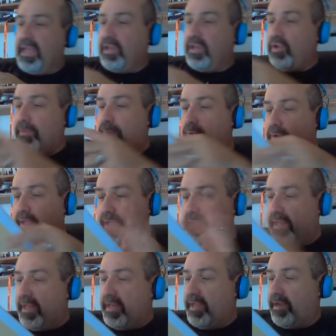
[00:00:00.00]
and you're putting
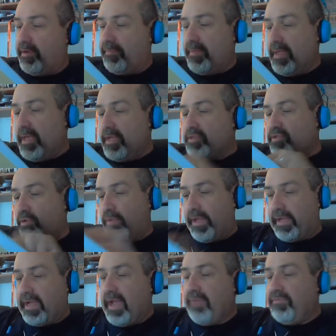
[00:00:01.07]
it in here. So
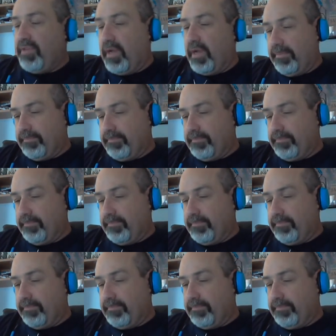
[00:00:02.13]
like I've done.